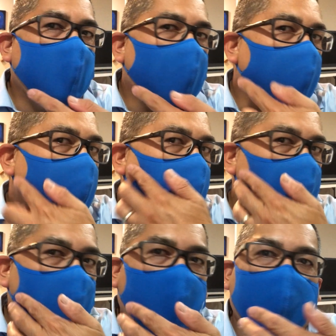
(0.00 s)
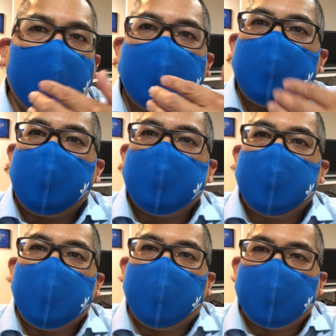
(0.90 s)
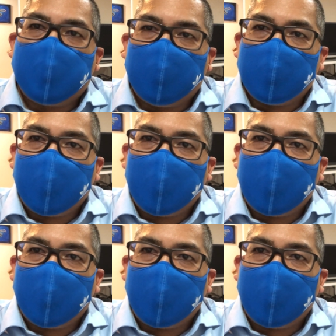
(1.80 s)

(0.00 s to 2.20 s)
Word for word: And um, as you can see, I'm still